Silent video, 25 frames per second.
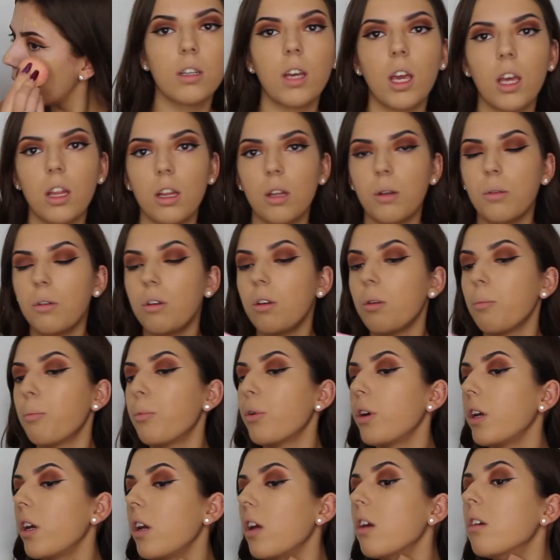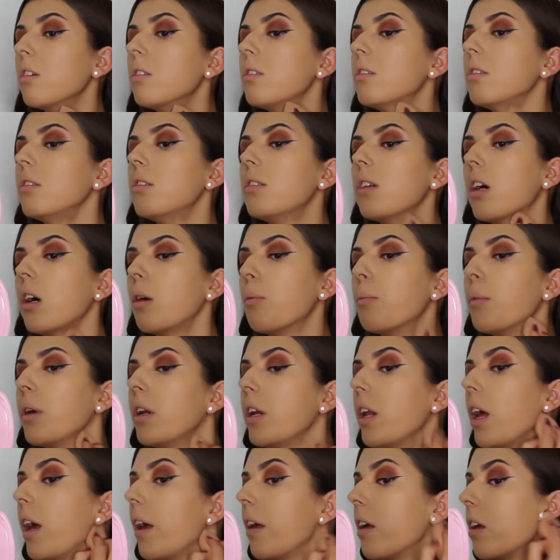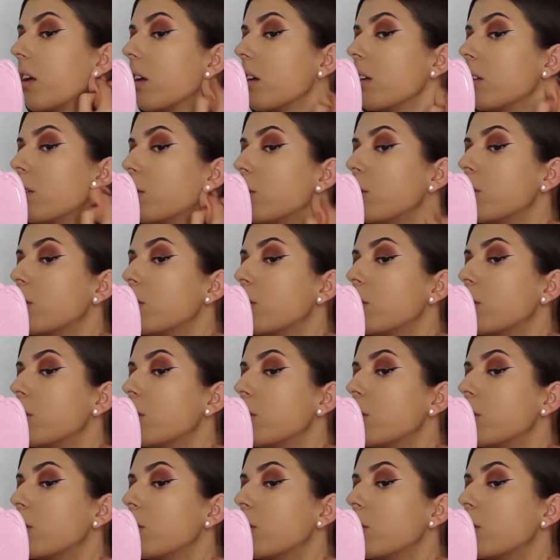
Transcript: Okay, then I'm going to bring it down my neck.